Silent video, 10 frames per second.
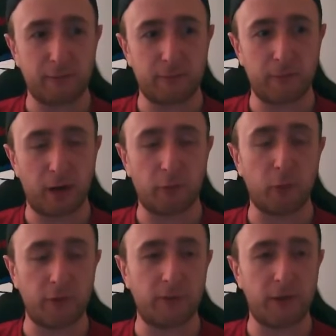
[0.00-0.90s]

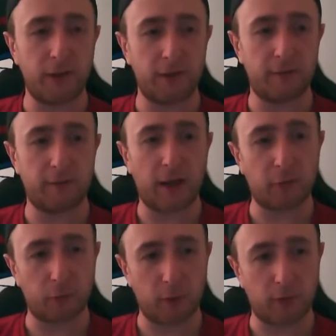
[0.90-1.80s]
royalty-free
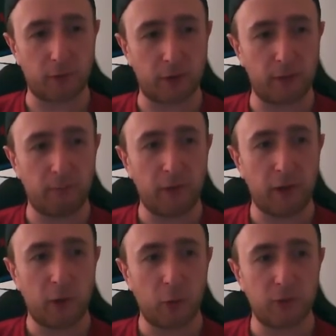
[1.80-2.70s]
sound website,
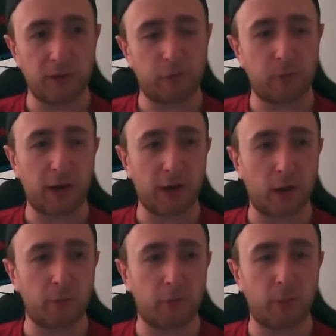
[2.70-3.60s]
which I've sped
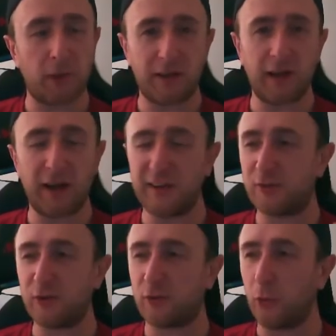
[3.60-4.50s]
up to make it, and it's
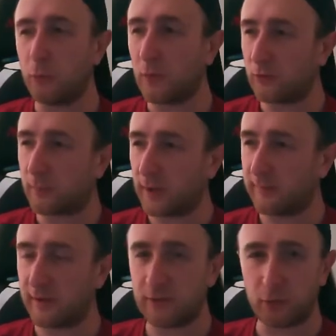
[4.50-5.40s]
just almost
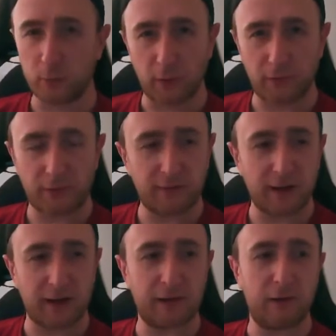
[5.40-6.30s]
perfect. It's almost
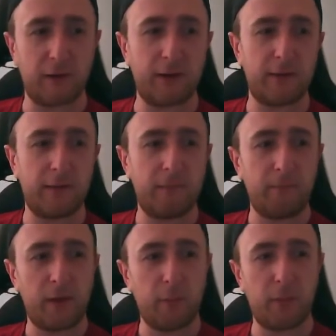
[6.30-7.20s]
exactly like
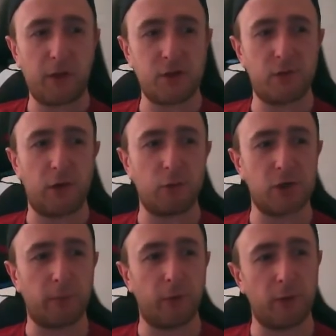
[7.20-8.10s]
Pikachu's little
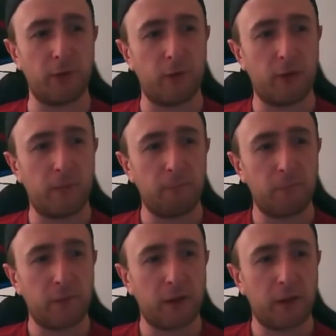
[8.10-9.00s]
jump noise,
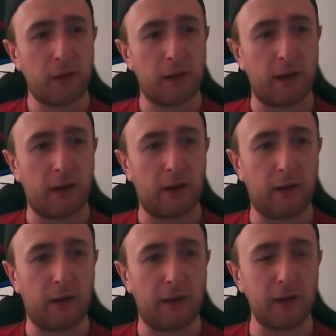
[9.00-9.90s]

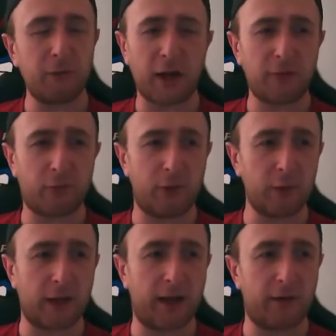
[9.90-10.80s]
and it adds real
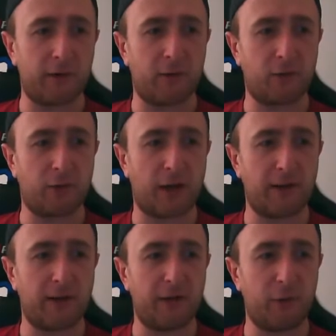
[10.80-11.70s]
character just
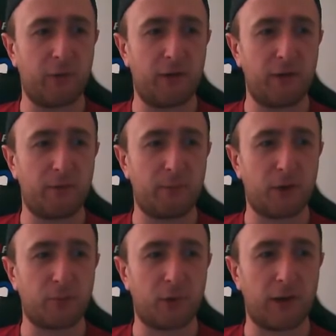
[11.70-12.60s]
adding that noise in. It's
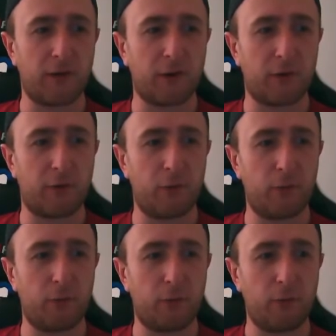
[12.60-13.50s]
much more like the cartoons.